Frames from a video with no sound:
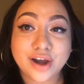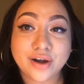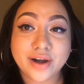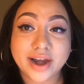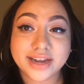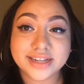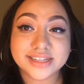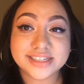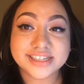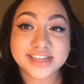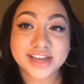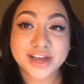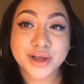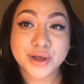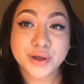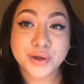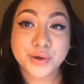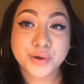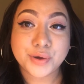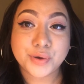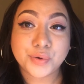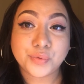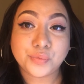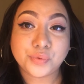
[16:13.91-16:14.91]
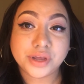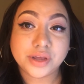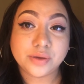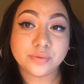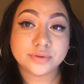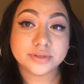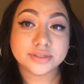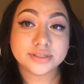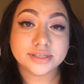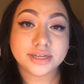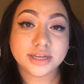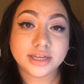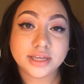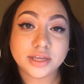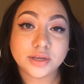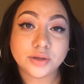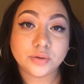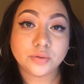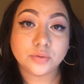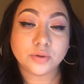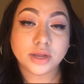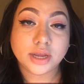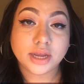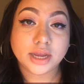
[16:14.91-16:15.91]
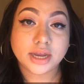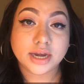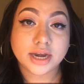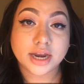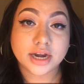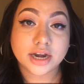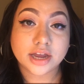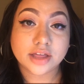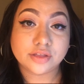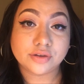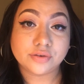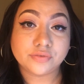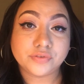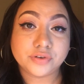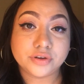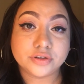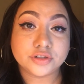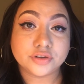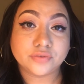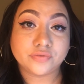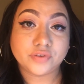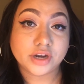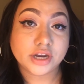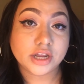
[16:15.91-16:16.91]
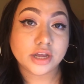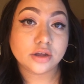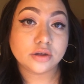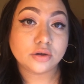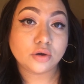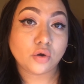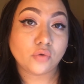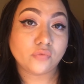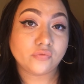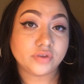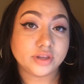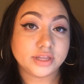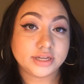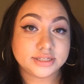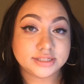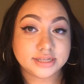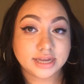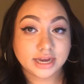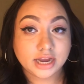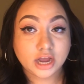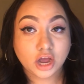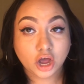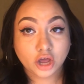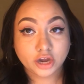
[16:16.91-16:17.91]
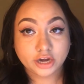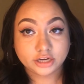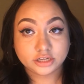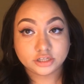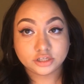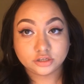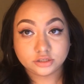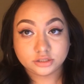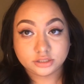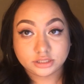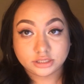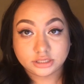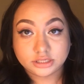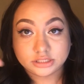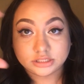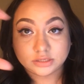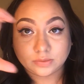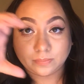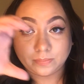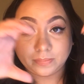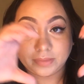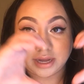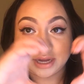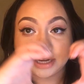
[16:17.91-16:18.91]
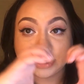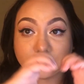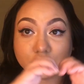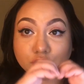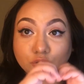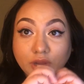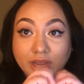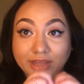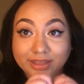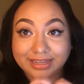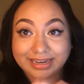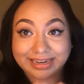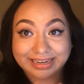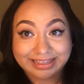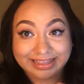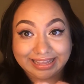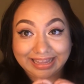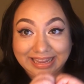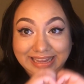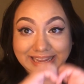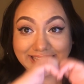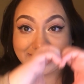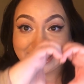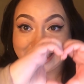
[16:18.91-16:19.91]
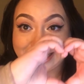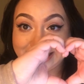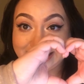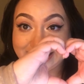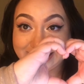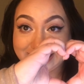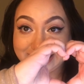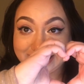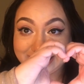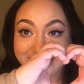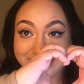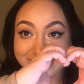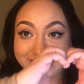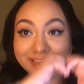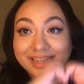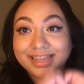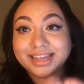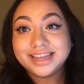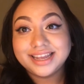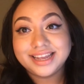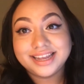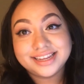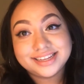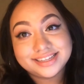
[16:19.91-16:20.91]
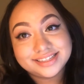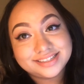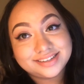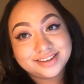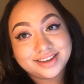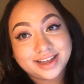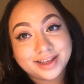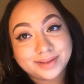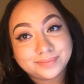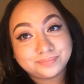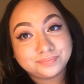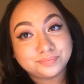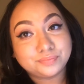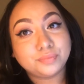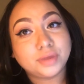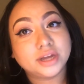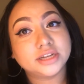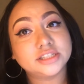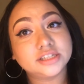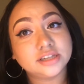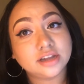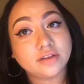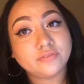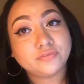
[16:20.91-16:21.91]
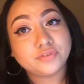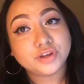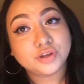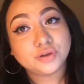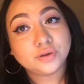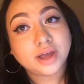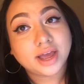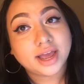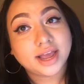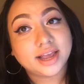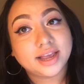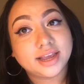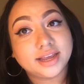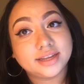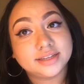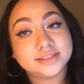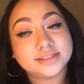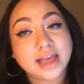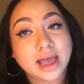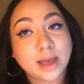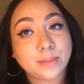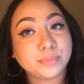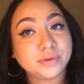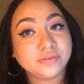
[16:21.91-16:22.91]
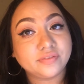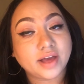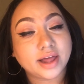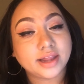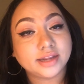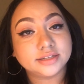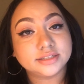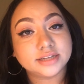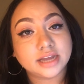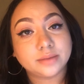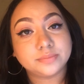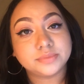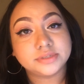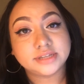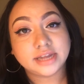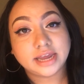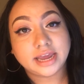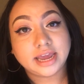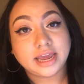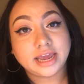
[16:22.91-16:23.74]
Alright, so we will see you in another future video. Hopefully SykoticTootz is back together again. So yeah, much love for you guys. Happy Valentine's